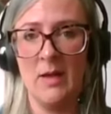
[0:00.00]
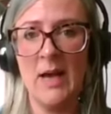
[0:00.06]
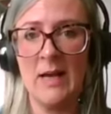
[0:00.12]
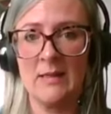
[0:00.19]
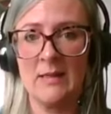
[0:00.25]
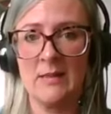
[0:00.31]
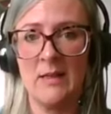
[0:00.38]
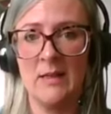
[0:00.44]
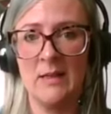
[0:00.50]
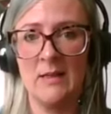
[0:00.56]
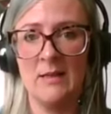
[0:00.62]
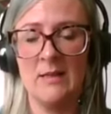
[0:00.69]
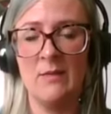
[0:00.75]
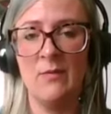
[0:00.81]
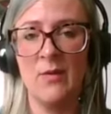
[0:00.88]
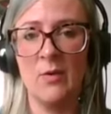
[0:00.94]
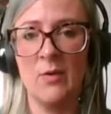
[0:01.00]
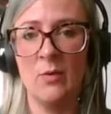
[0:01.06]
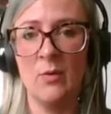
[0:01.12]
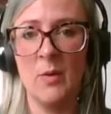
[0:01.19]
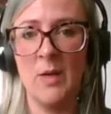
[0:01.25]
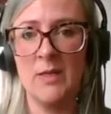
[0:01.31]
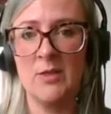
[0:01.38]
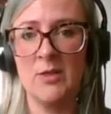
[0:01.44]
asking the difficult
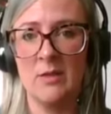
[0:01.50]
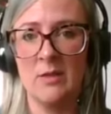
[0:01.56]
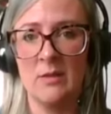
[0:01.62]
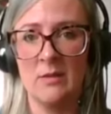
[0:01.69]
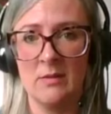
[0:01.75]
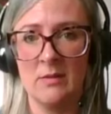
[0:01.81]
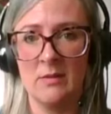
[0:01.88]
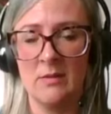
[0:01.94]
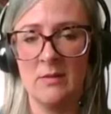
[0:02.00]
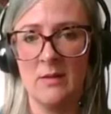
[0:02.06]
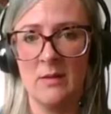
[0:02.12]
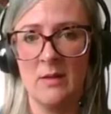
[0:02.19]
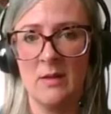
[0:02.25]
questions.